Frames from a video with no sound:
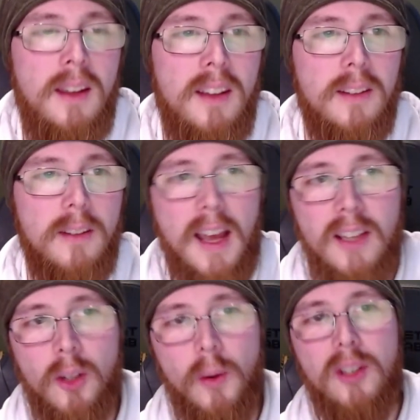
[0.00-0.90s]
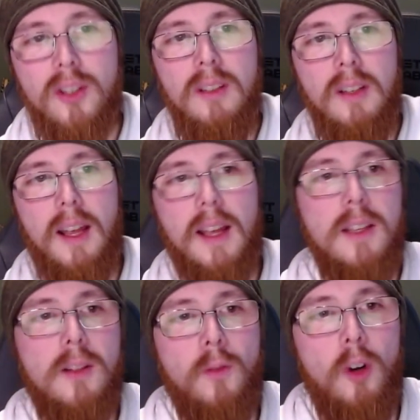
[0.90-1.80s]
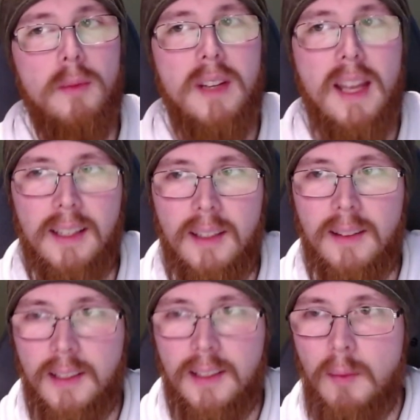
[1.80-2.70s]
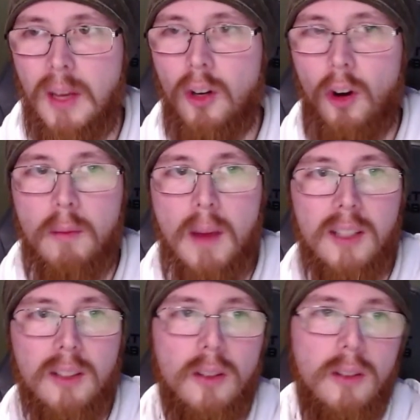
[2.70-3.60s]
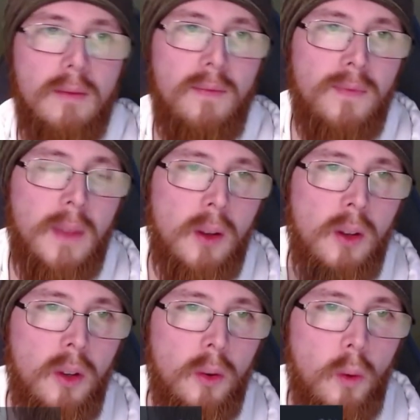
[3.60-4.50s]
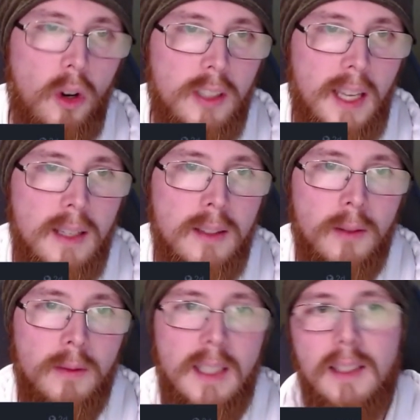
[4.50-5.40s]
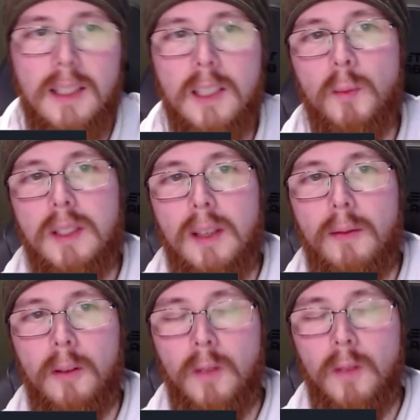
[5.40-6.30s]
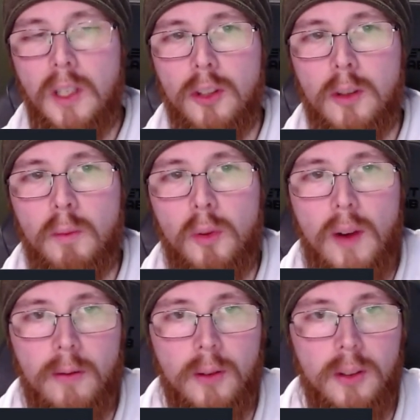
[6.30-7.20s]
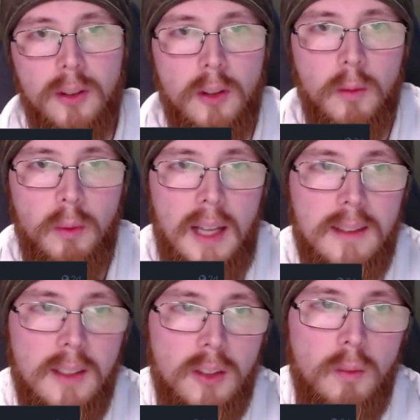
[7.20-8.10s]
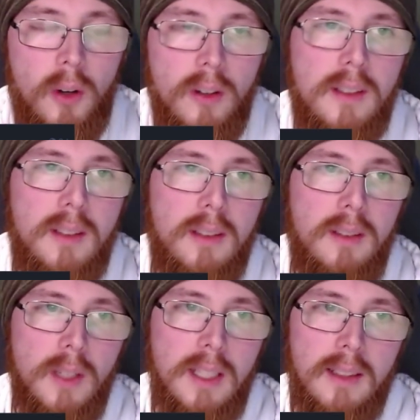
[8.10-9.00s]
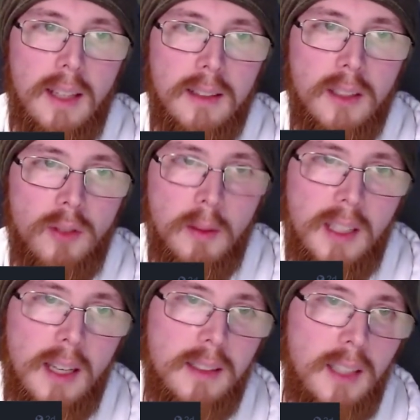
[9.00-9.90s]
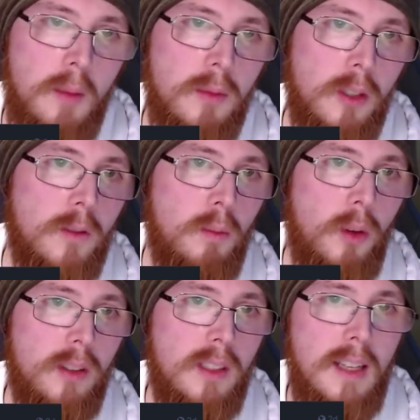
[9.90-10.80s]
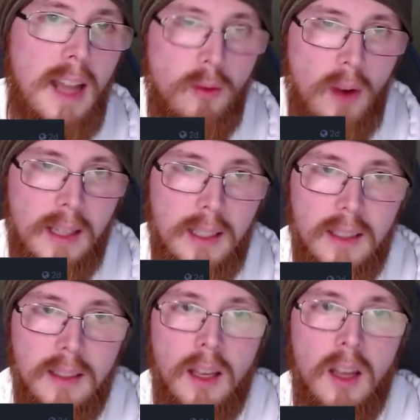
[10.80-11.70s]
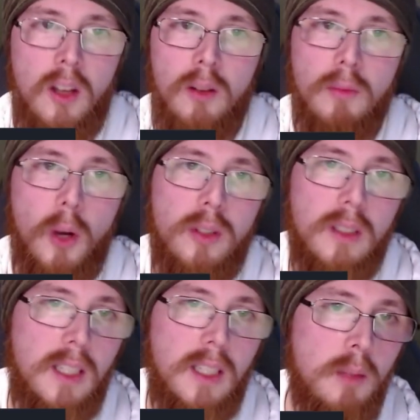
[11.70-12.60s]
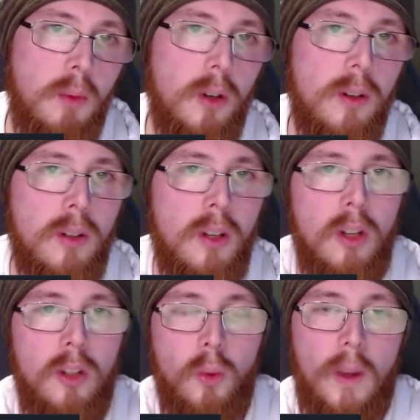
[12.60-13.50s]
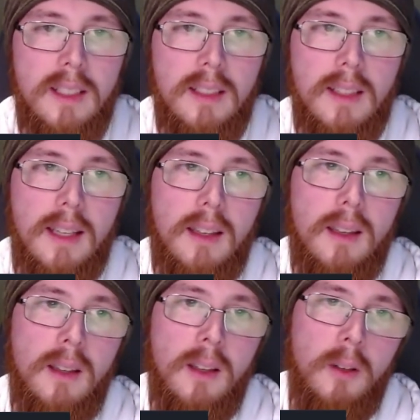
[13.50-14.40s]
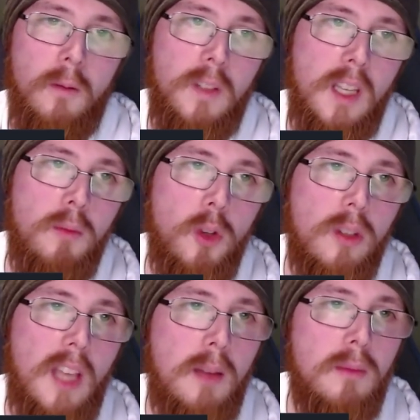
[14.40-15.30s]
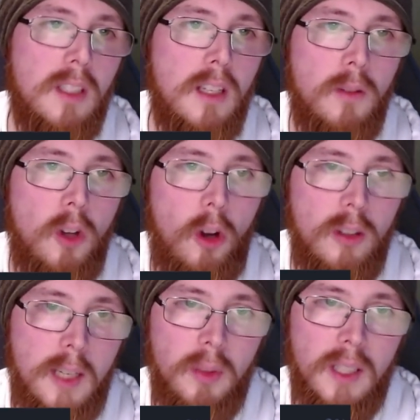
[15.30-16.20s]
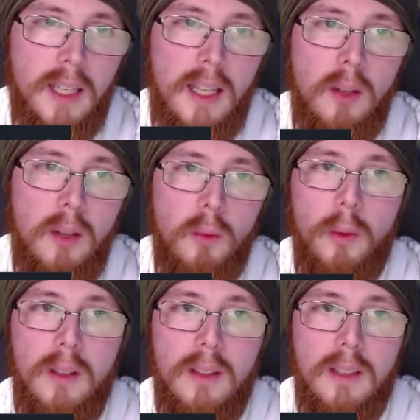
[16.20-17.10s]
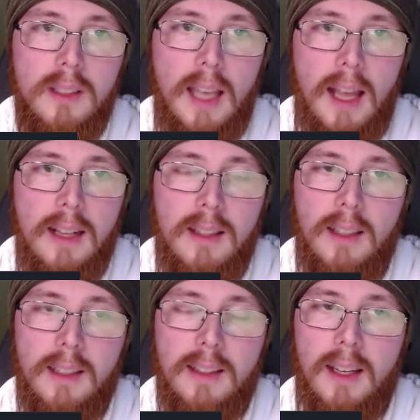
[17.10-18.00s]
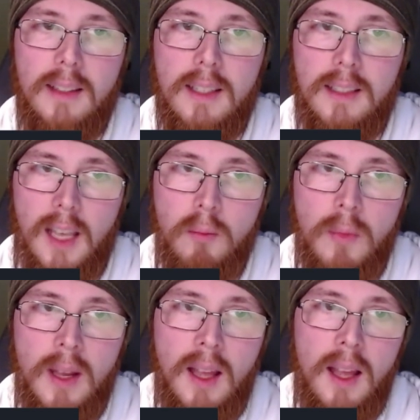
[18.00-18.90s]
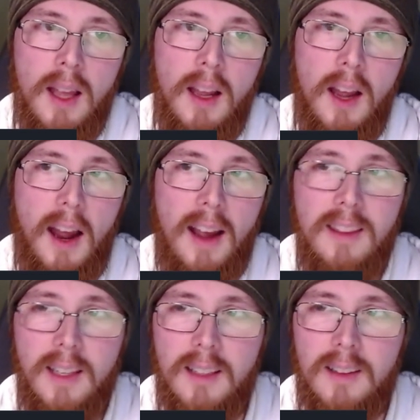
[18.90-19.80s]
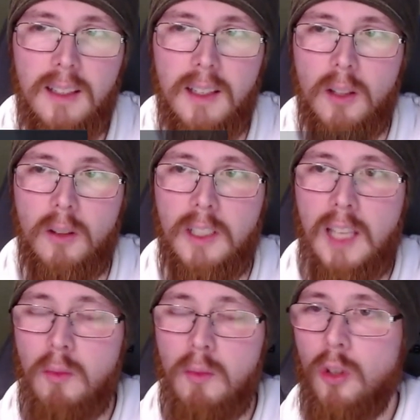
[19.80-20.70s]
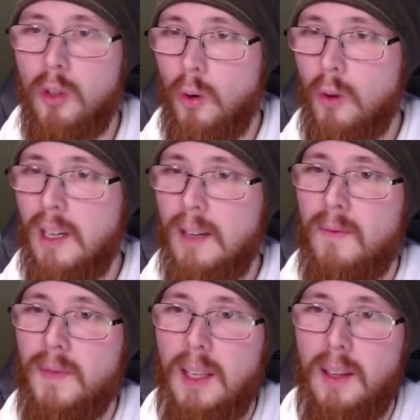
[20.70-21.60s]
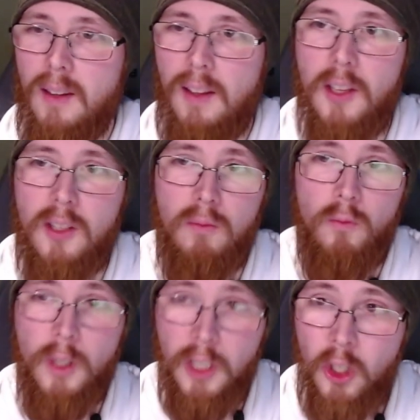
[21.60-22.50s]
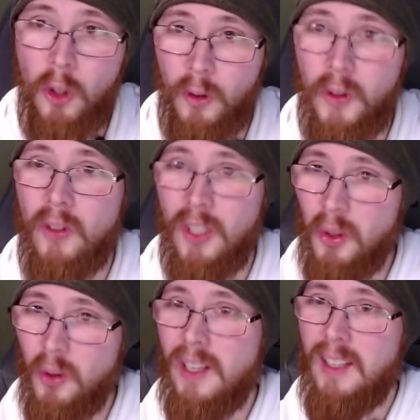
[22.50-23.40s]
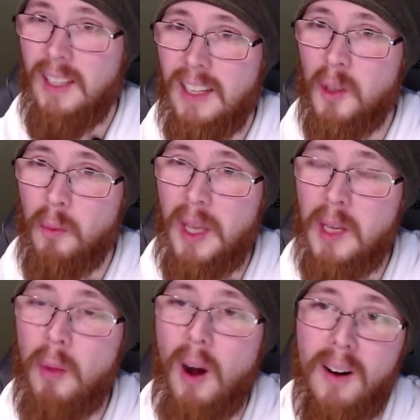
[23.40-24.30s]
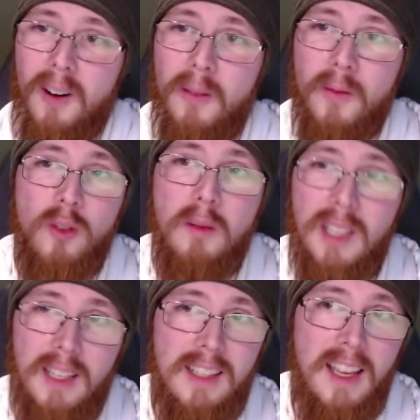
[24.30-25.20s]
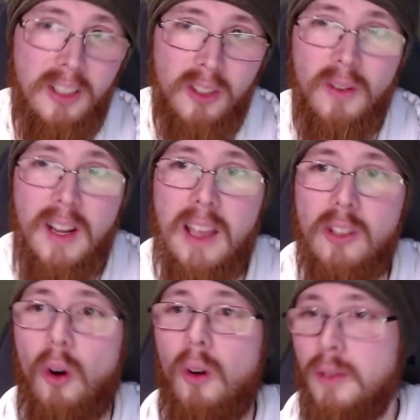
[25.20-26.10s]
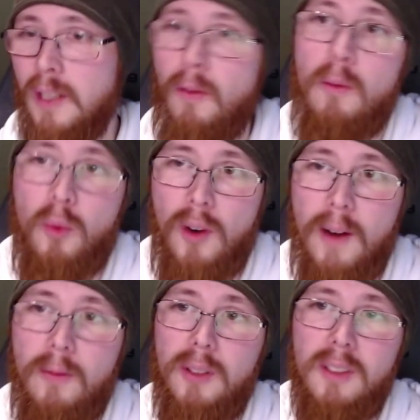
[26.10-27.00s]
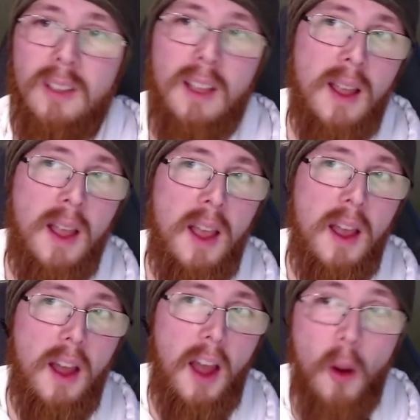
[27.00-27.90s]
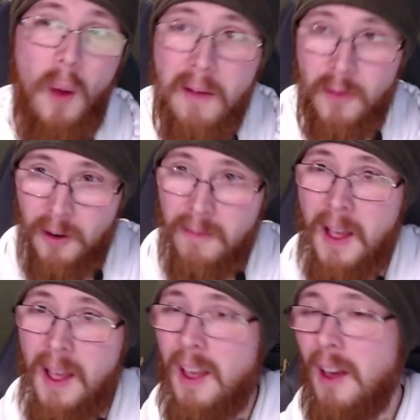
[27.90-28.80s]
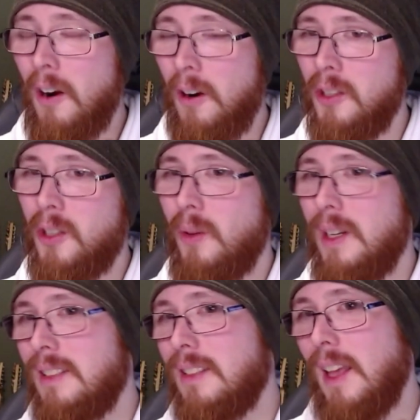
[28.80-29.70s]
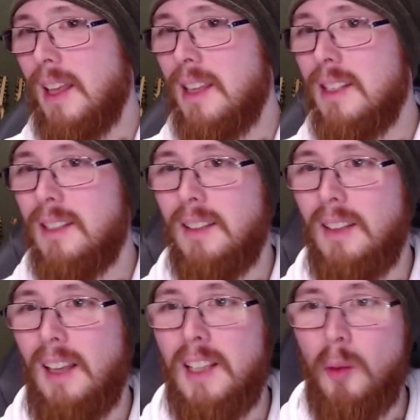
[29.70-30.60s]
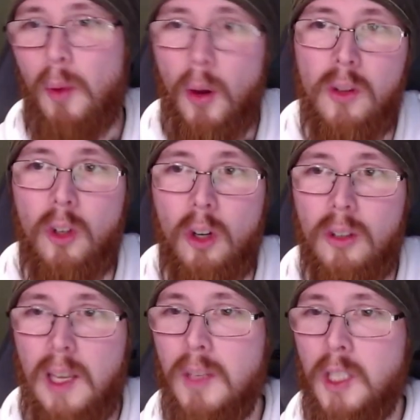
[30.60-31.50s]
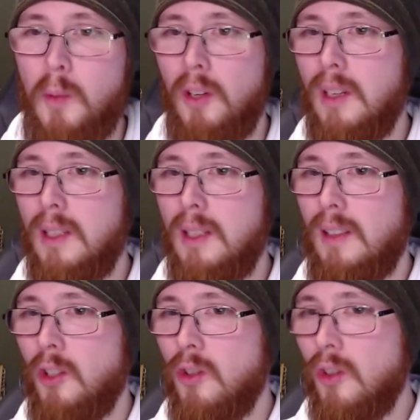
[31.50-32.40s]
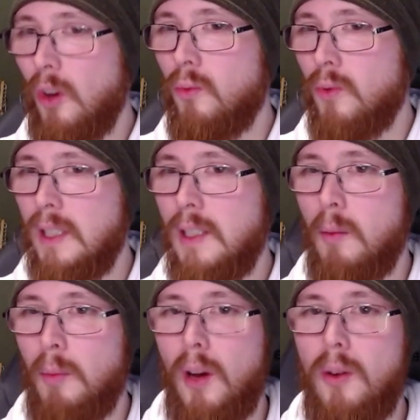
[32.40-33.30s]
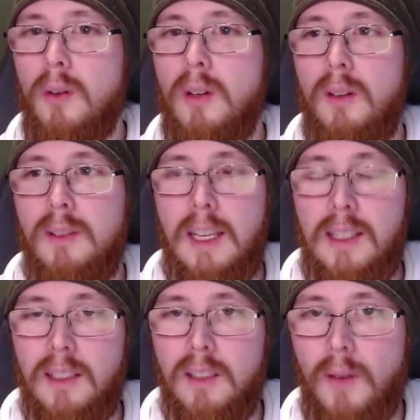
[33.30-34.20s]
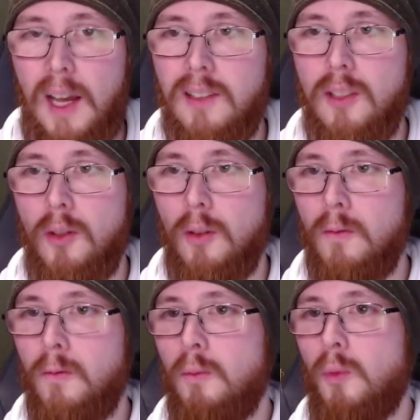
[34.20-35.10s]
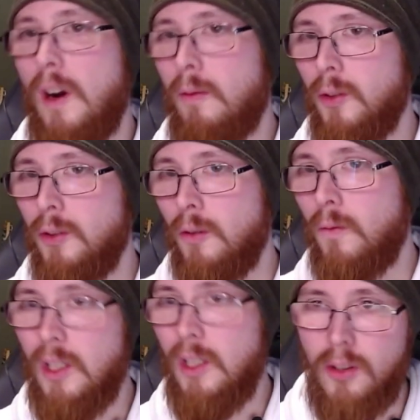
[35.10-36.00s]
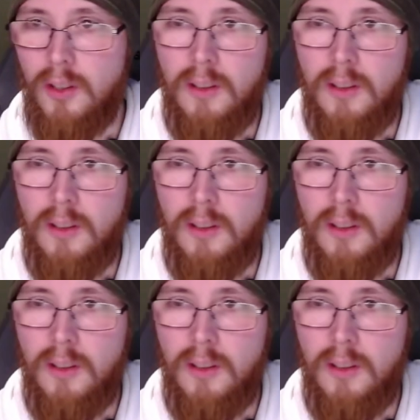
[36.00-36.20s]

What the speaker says: The next question is from Nick. This came in on Mastodon. What kind of DC-specific features, peripherals do you plan to support? Recent indie Dreamcast games have supported net ranking, mouse and keyboard, twin stick, VMU games, and even online play. Will we see anything like that in this game? I think that the games that do that, it's really cool that they do that, and a big part of the Dreamcast history is all the different peripherals. However, HarleQuest it's about the core game experience. It's not really about taking advantage of peripherals or features.